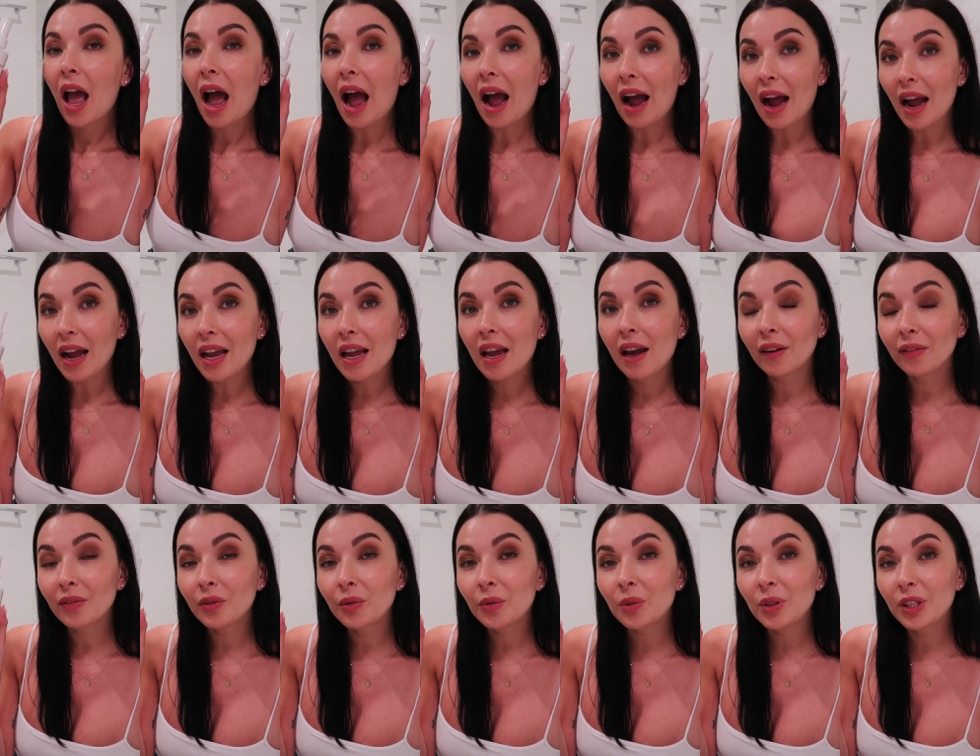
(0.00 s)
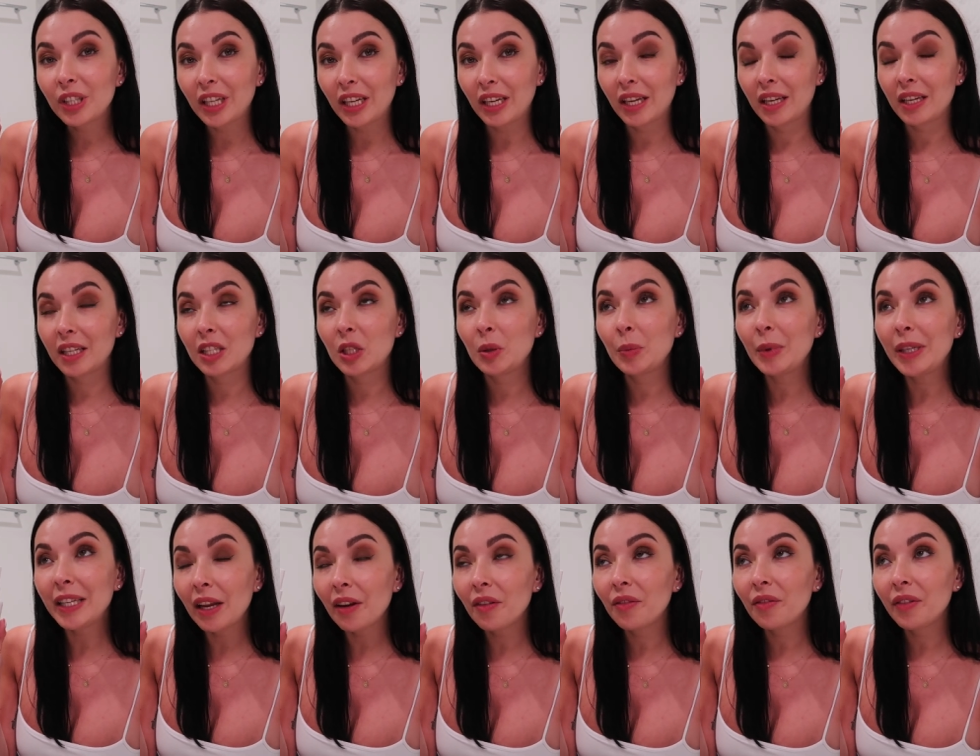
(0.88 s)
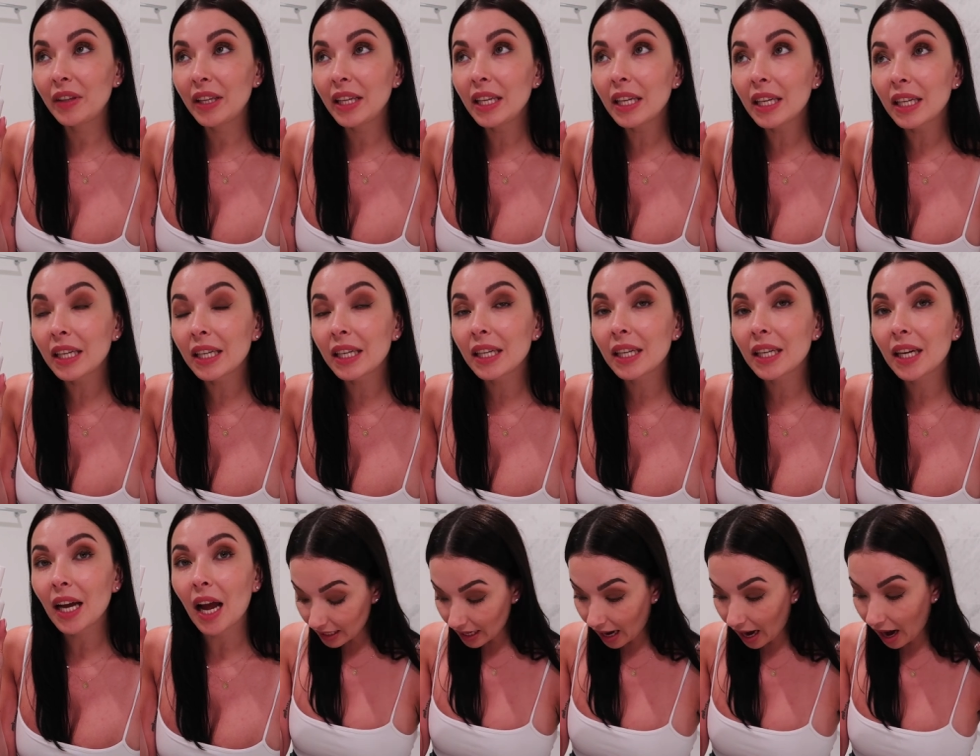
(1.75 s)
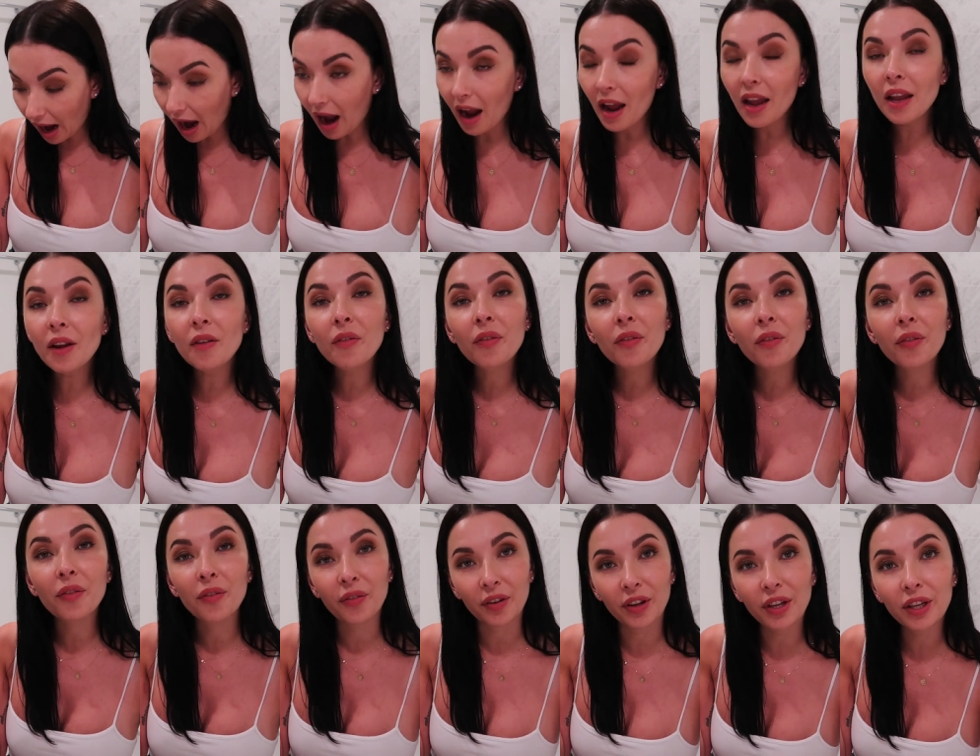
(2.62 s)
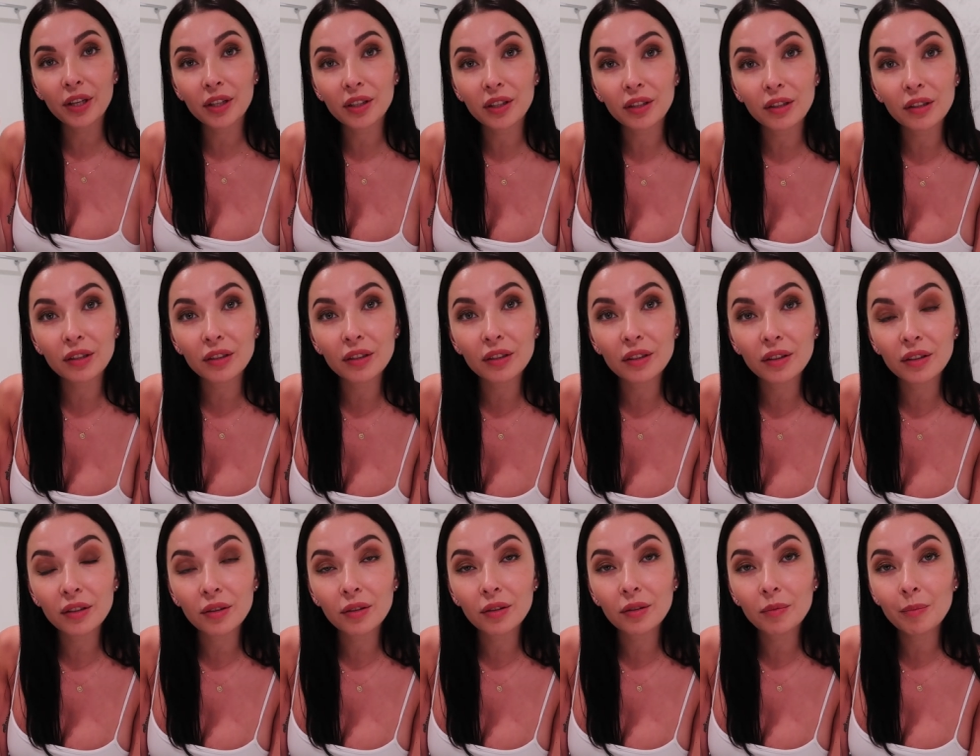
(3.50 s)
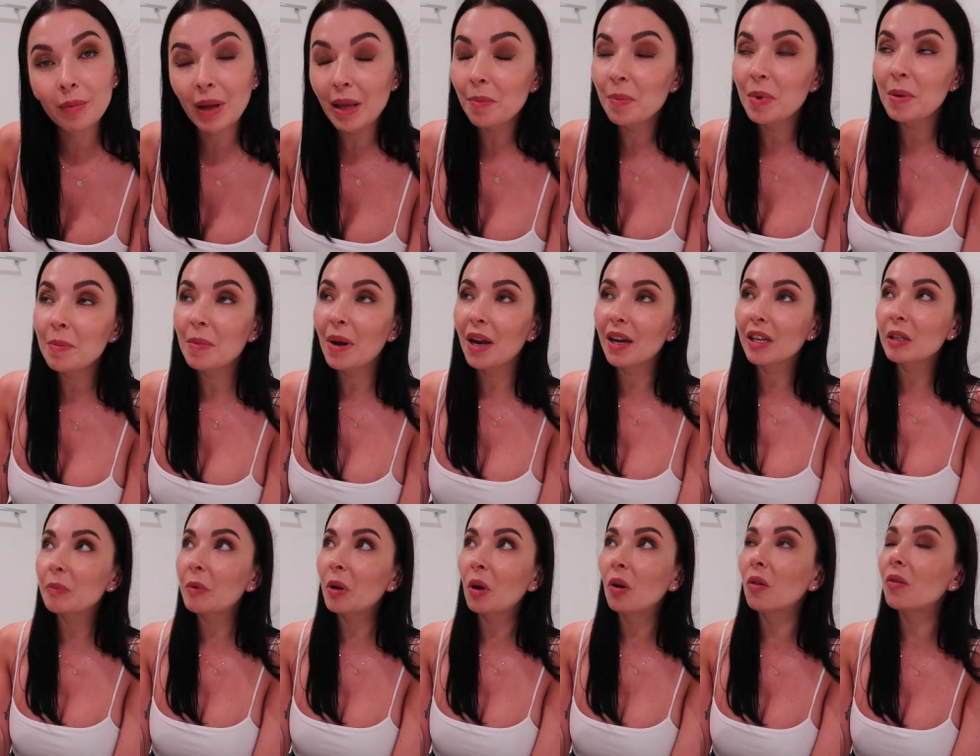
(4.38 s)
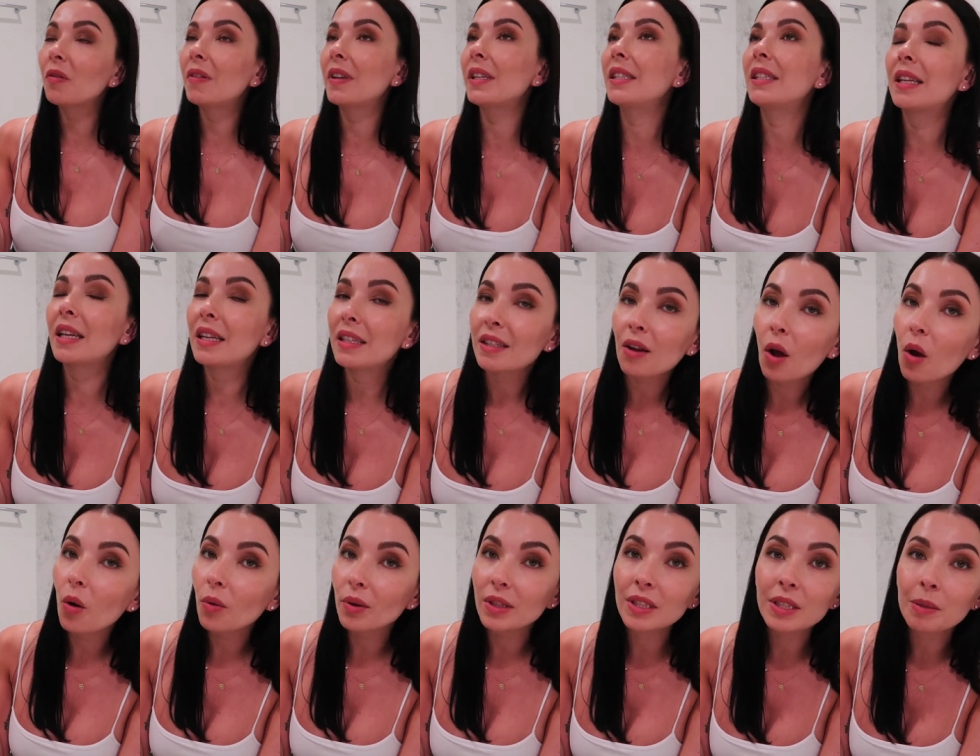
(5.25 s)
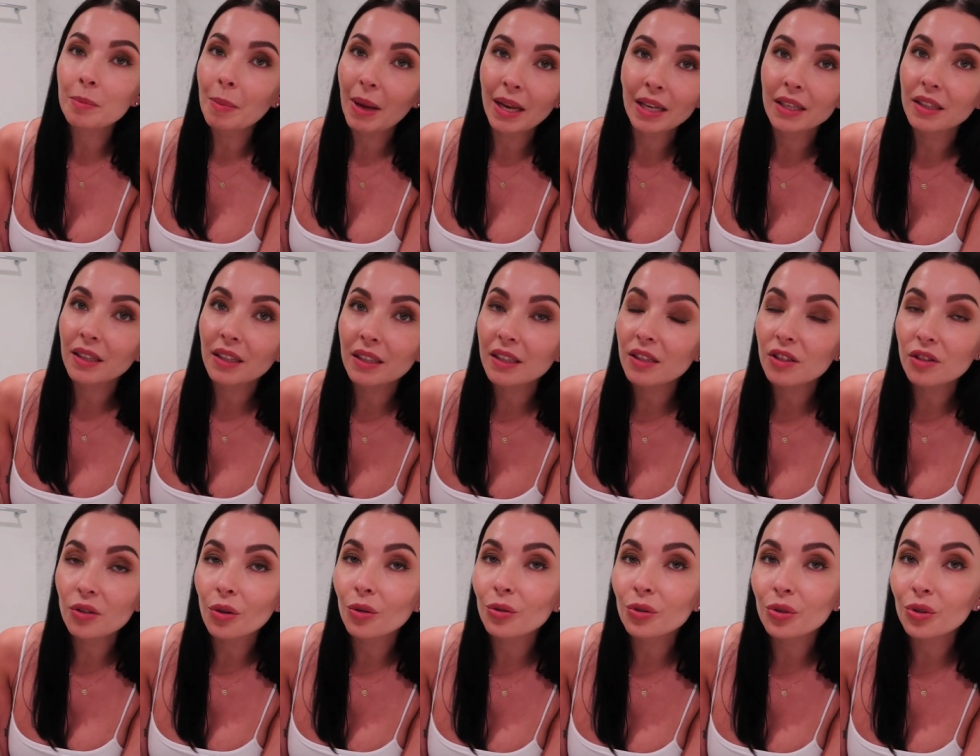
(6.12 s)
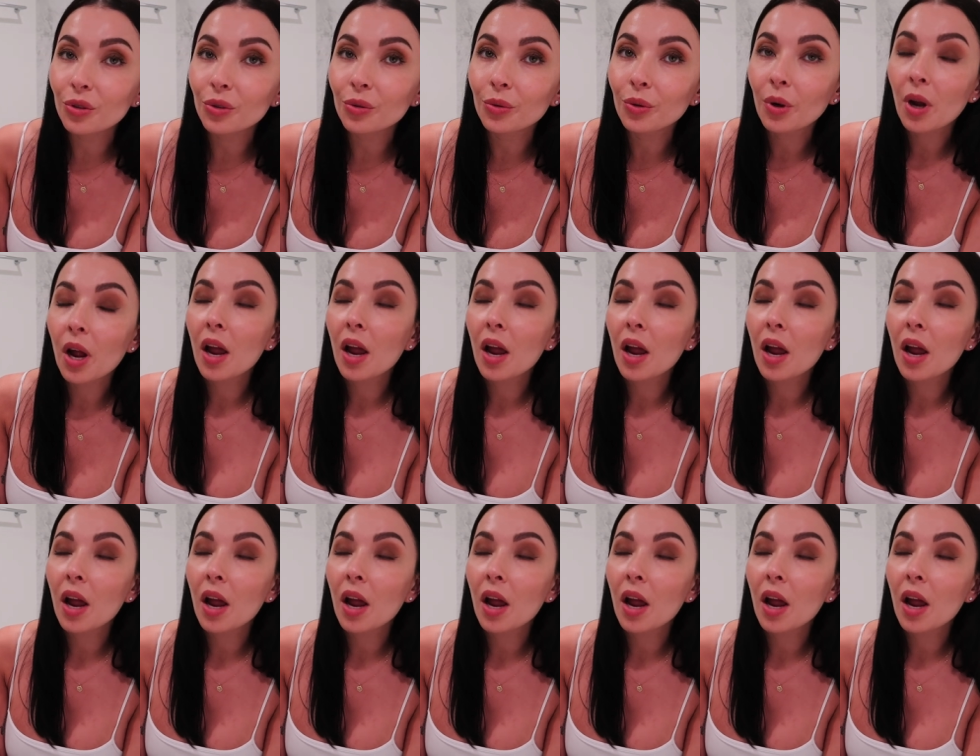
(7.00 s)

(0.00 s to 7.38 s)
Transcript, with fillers: I have to say it's been a week I feel maybe my husband always says oh it's mental it's not true